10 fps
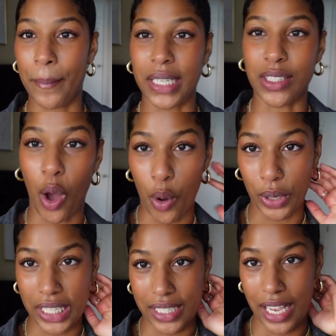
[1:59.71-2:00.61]
but it's
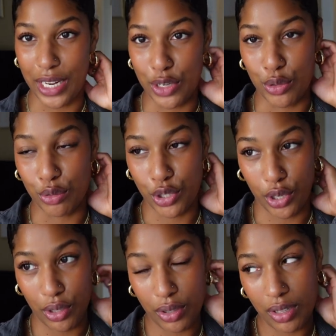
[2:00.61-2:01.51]
always in a
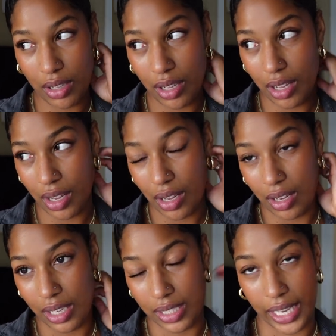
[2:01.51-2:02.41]
neutral.
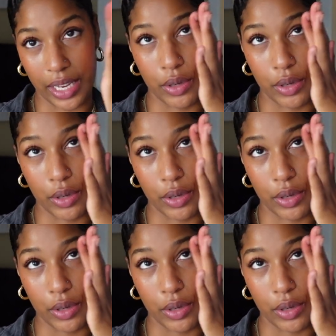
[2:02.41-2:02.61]
It's like a